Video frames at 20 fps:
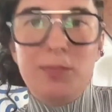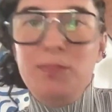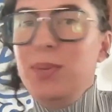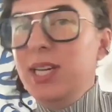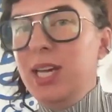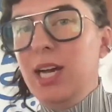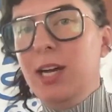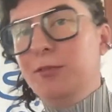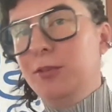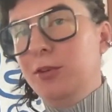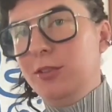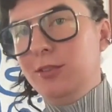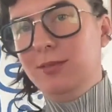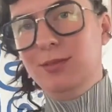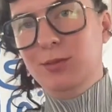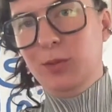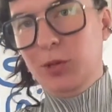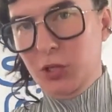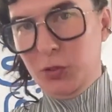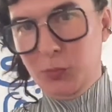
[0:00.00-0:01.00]
Be careful
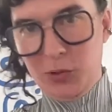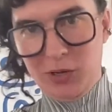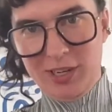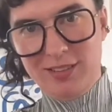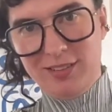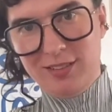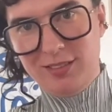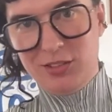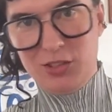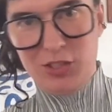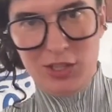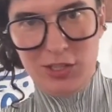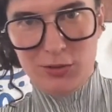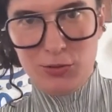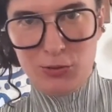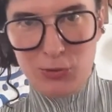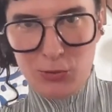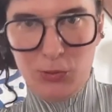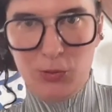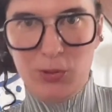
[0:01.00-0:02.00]
what you put into
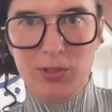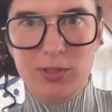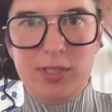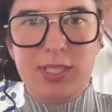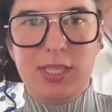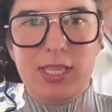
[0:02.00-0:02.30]
these tools.